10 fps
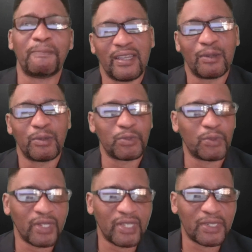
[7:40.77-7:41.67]
I was
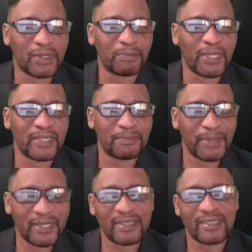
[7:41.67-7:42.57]
working on my
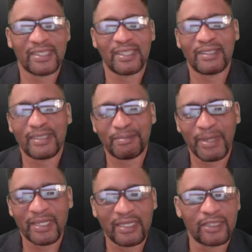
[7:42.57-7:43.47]
speaking skills,
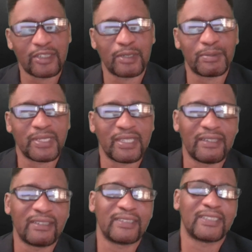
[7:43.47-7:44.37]
my leadership
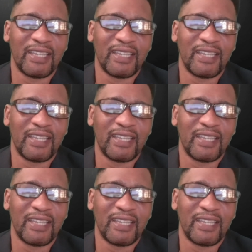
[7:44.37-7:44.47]
skills.